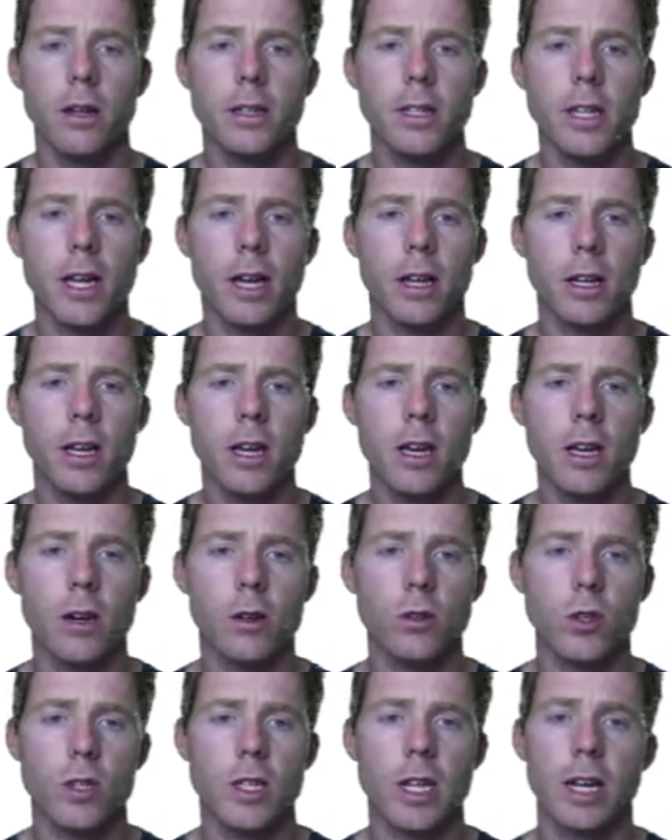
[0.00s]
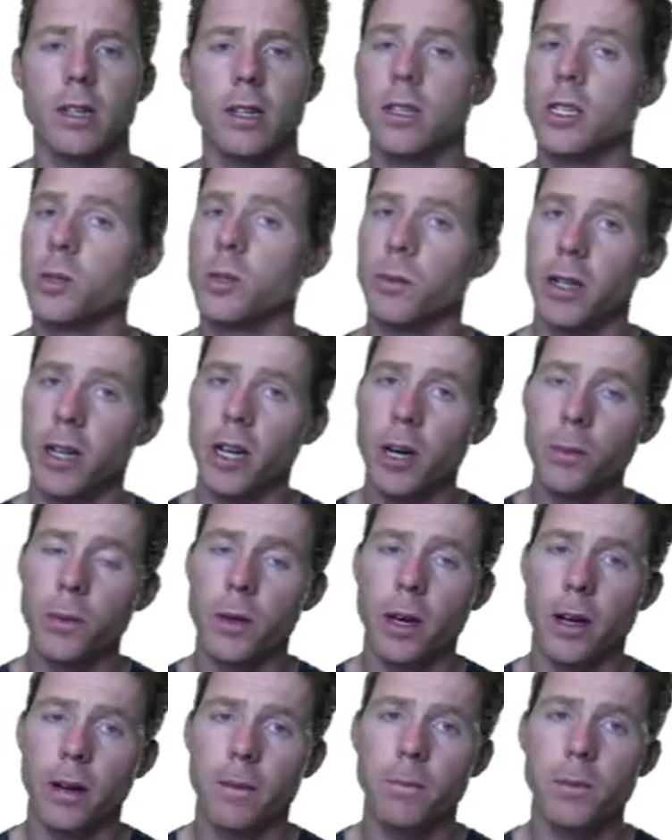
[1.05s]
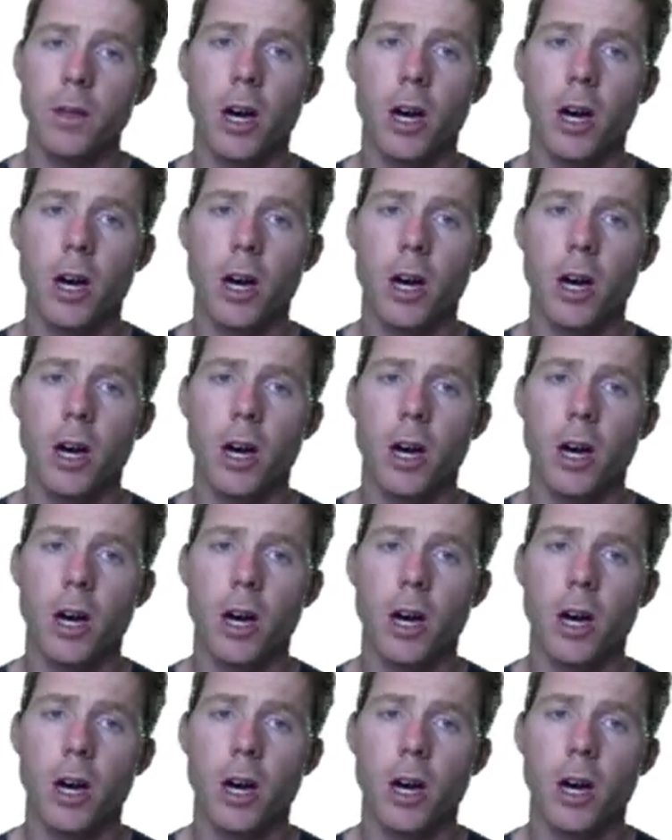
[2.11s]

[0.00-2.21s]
Down here, it just hadn't split up yet.